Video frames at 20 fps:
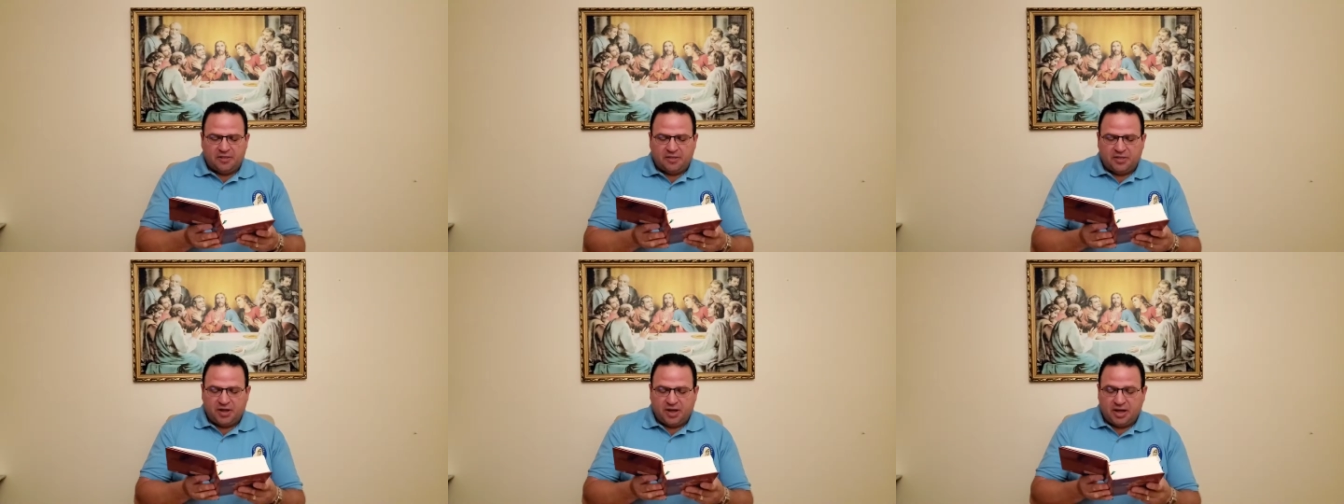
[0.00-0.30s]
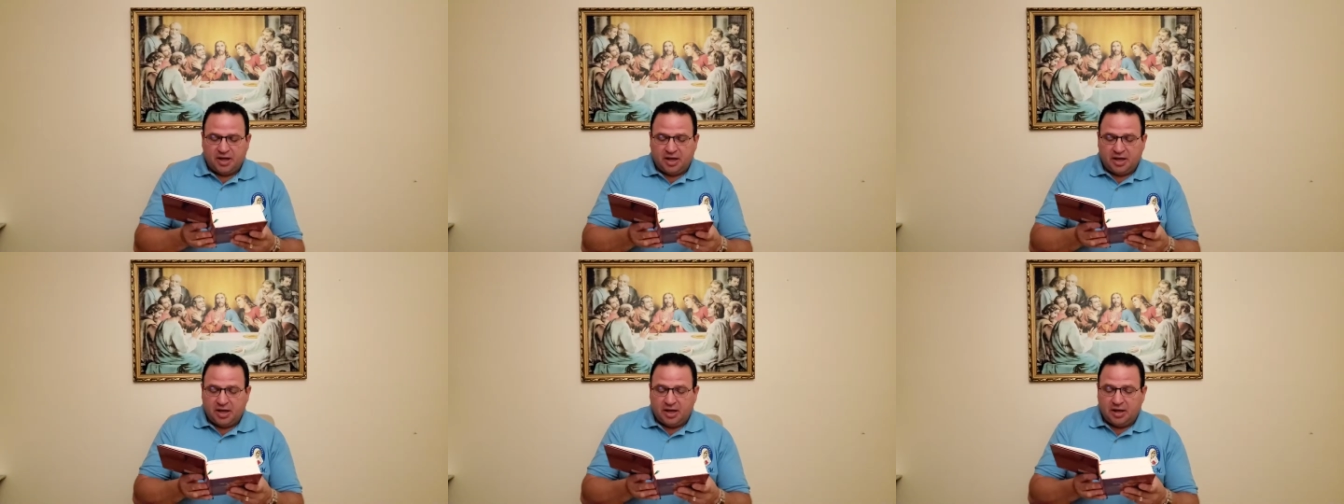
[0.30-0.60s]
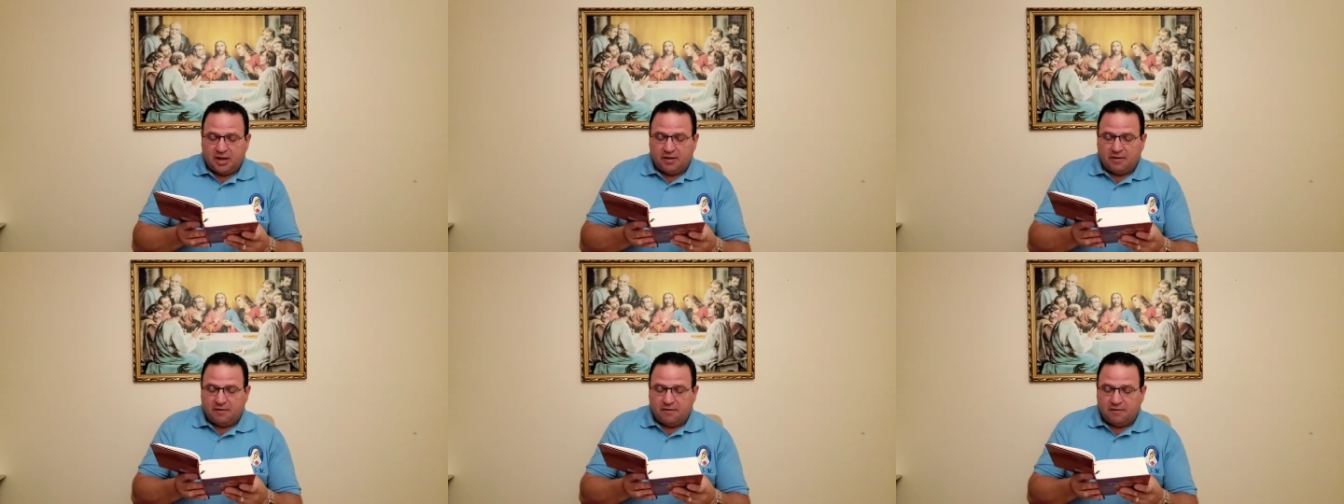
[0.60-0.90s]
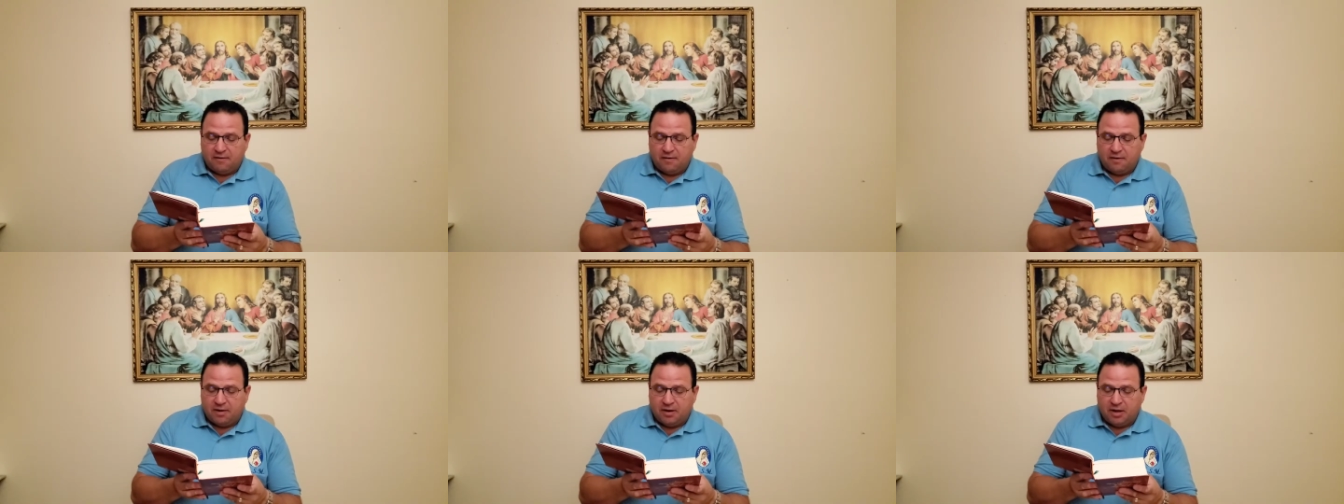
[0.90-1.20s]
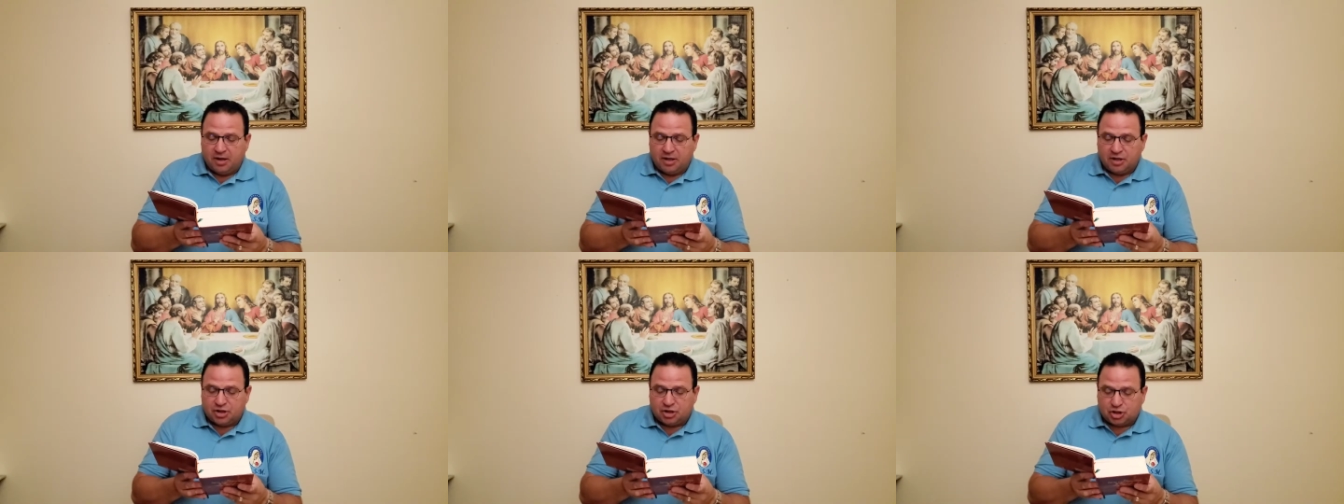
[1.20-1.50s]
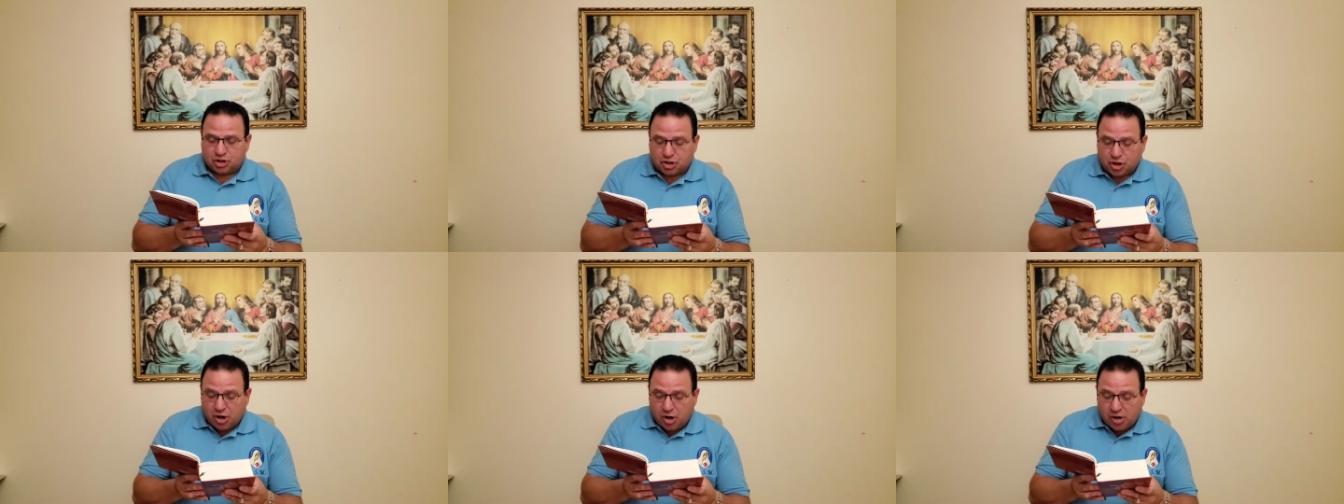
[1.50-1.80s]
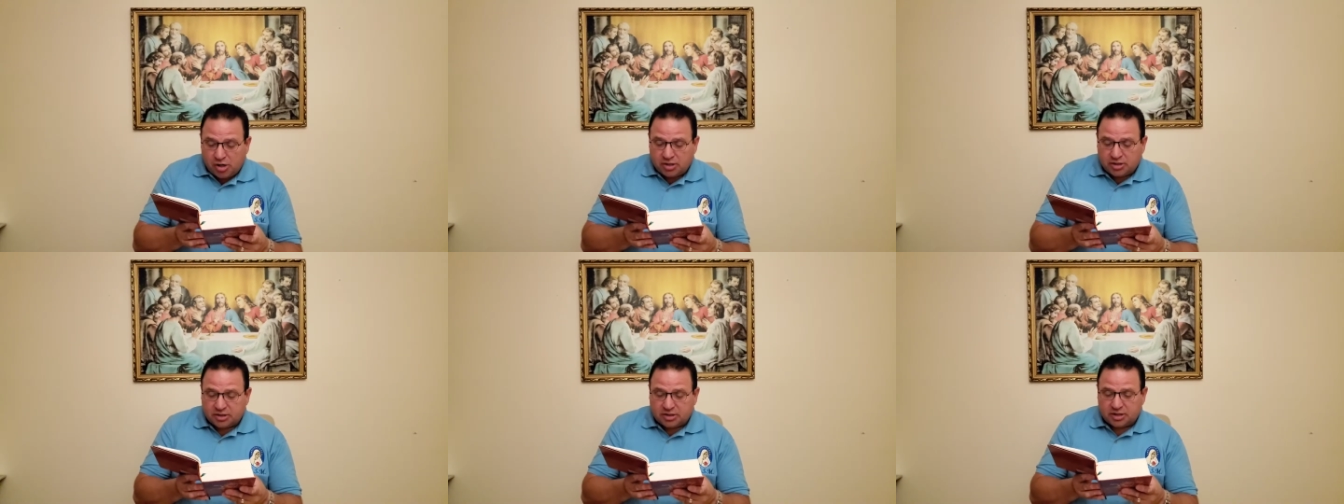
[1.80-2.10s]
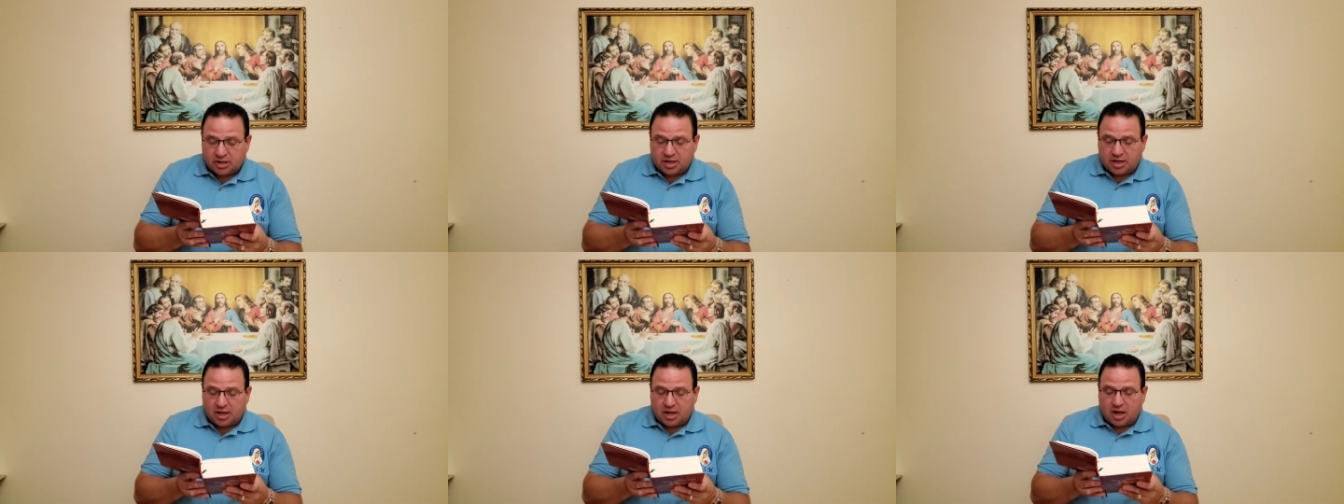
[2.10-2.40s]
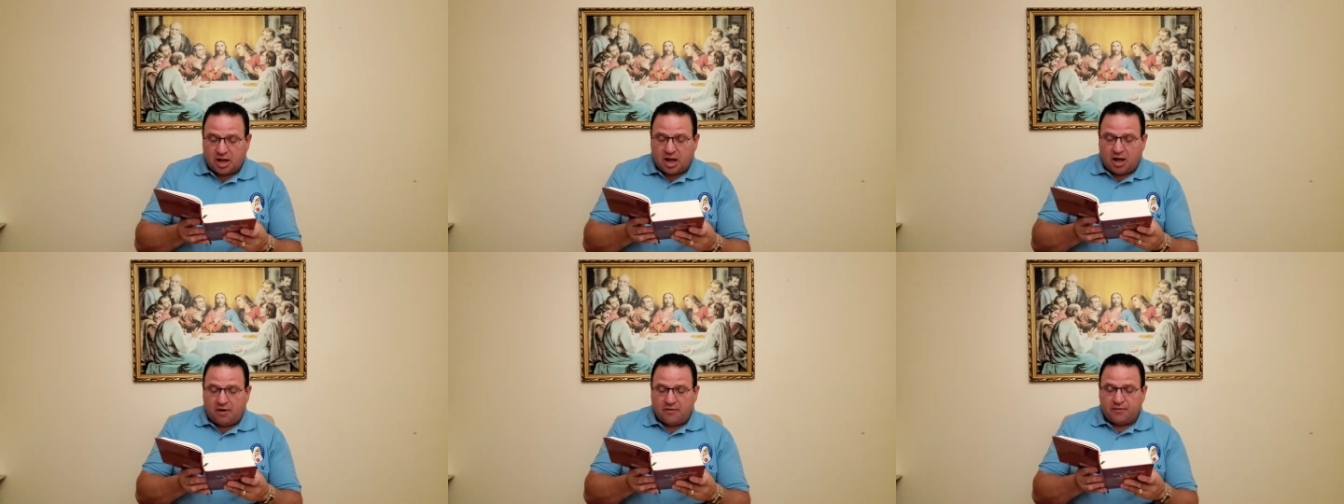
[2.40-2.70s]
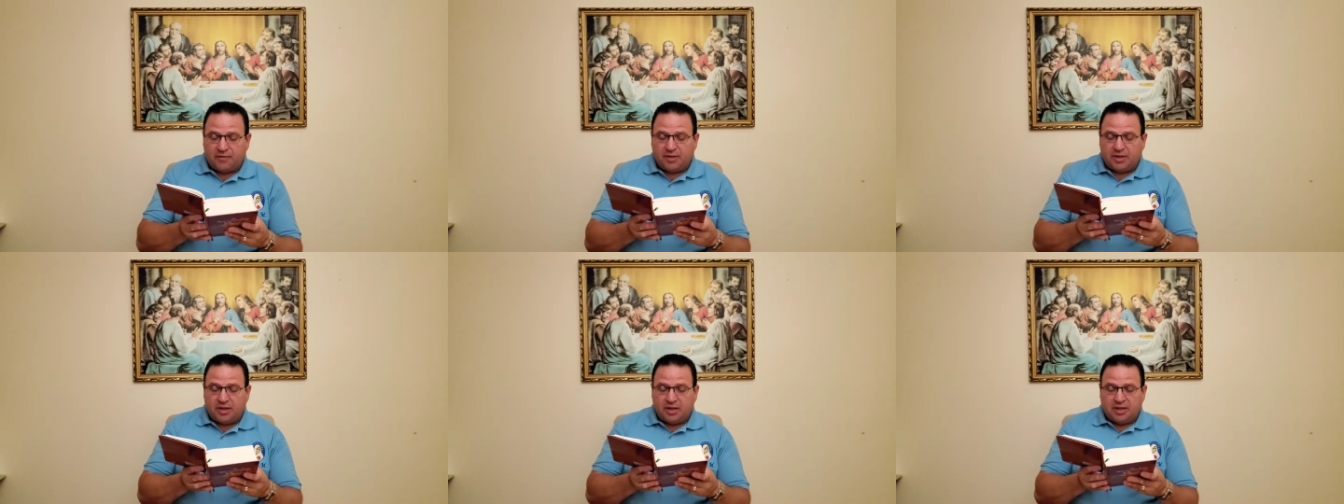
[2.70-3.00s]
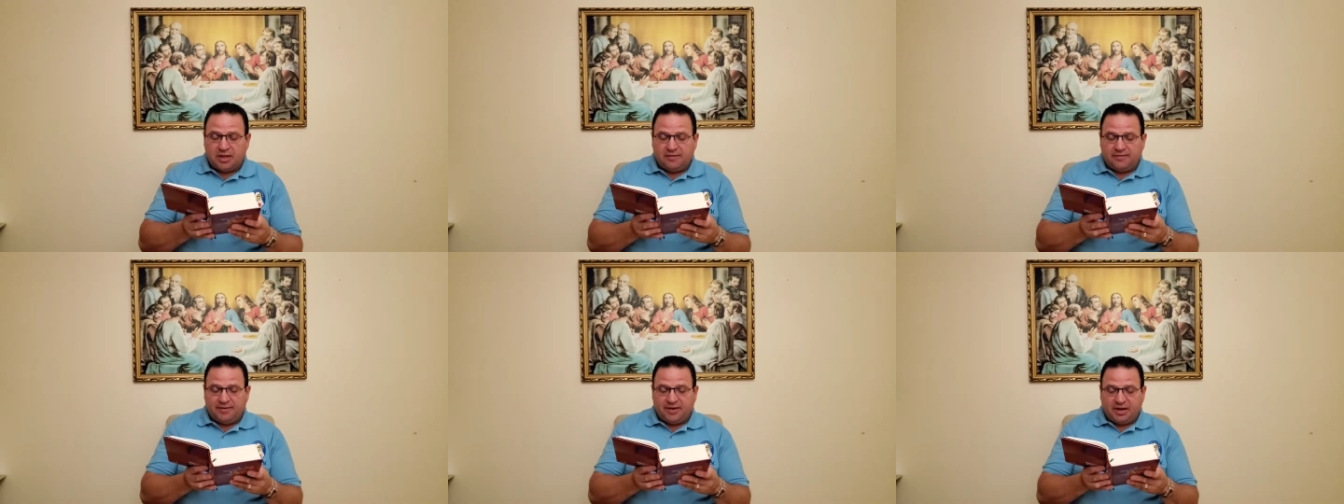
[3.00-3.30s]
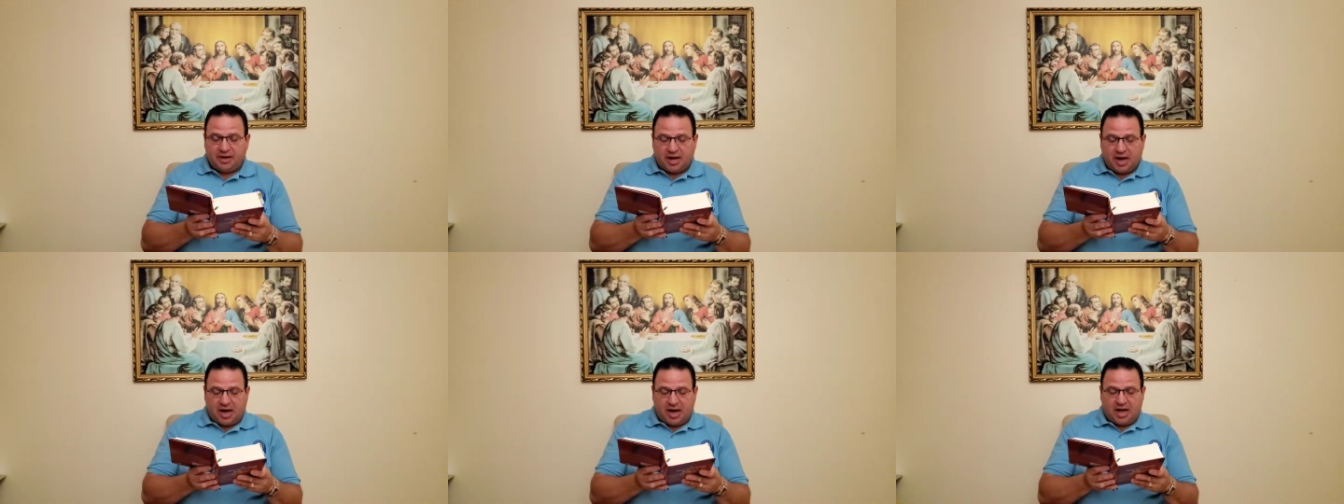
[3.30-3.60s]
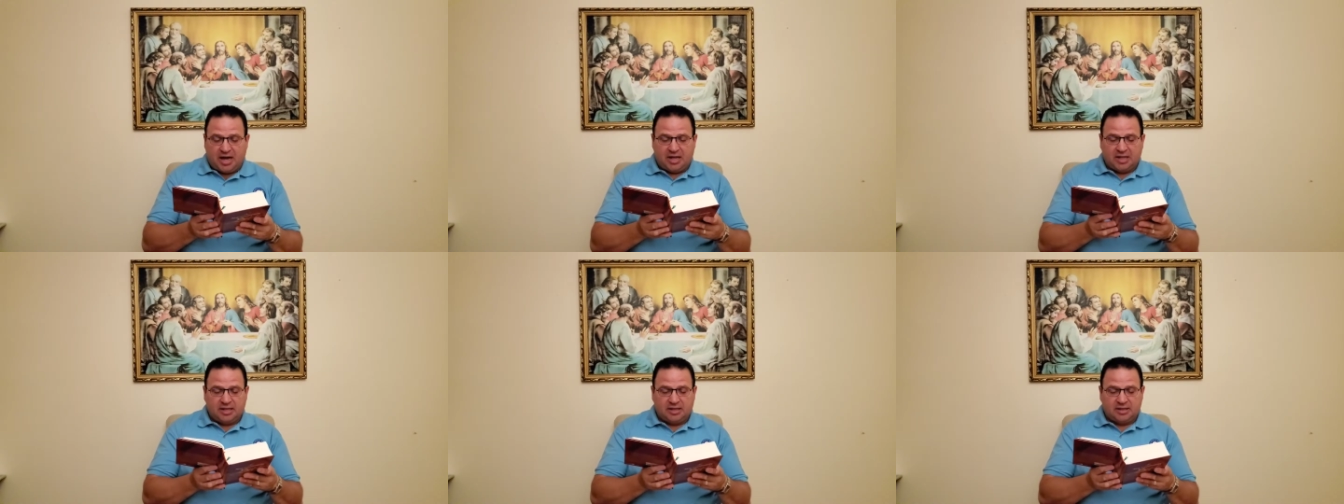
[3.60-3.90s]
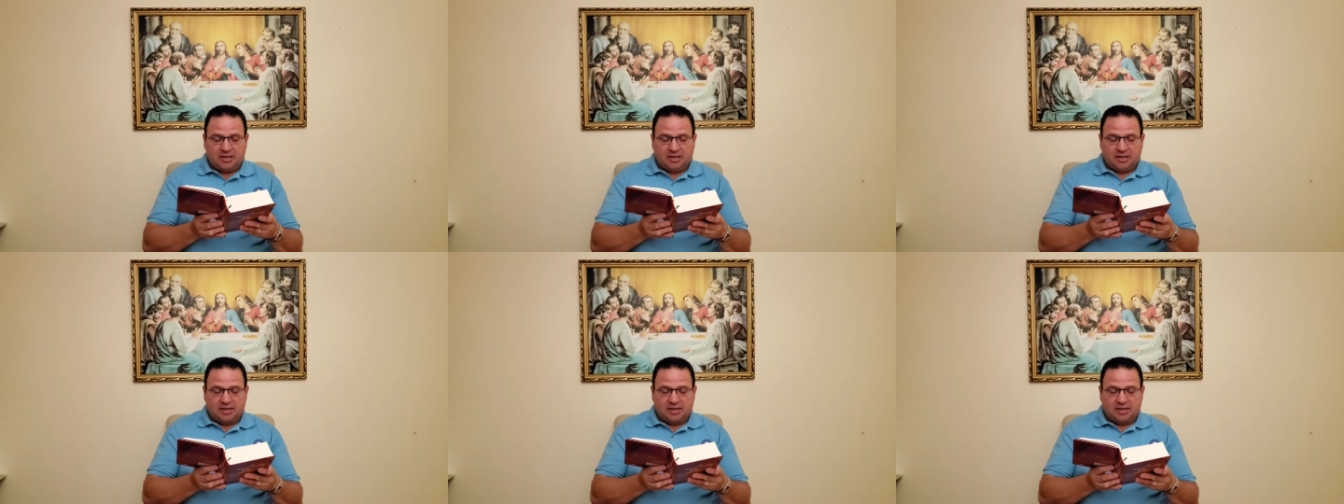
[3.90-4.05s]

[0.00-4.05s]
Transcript: the church of the living God.